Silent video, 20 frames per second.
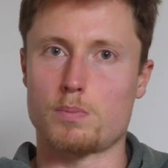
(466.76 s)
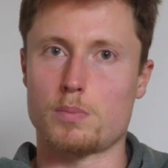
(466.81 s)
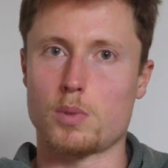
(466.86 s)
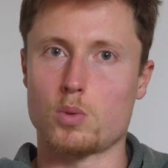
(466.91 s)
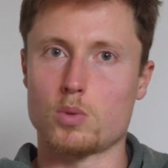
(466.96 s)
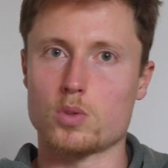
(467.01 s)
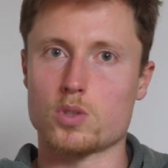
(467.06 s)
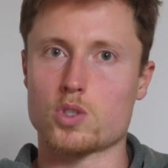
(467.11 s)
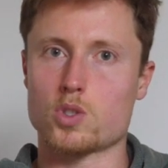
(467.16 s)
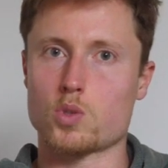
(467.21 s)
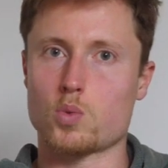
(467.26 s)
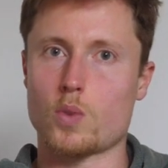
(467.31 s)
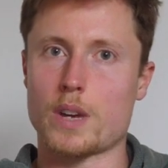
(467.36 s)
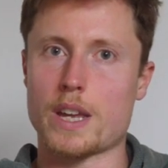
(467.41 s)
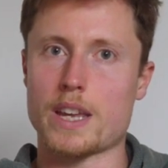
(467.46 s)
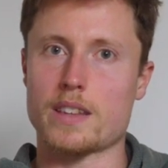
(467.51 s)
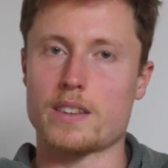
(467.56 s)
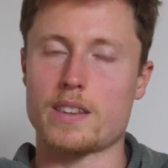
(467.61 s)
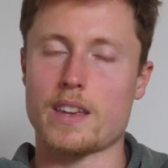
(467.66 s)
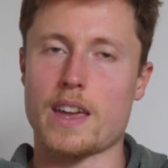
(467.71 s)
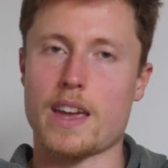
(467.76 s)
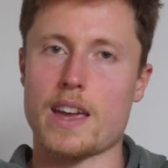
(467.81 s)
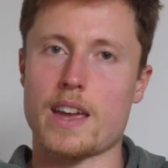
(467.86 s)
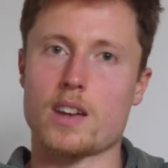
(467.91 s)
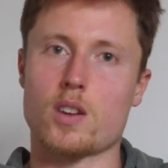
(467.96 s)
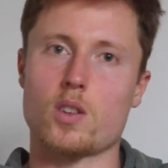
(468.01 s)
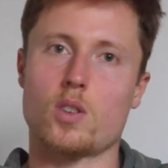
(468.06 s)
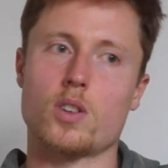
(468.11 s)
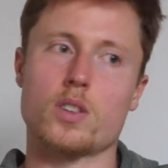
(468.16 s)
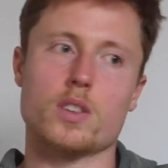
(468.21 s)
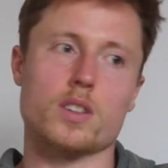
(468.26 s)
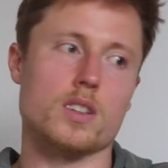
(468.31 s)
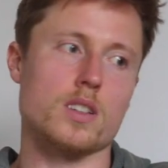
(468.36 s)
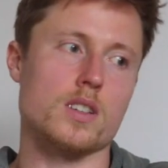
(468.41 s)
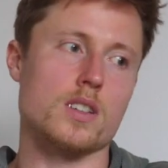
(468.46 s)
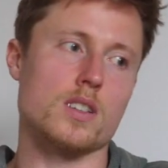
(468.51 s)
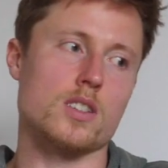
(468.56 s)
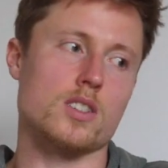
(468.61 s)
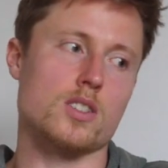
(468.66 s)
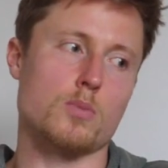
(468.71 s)
bonus weight hang on
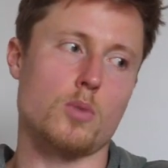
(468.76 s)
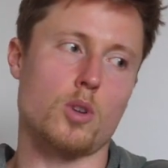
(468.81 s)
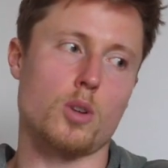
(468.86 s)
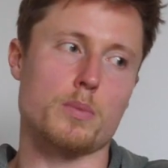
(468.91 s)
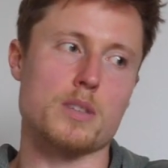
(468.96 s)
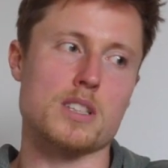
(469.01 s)
the small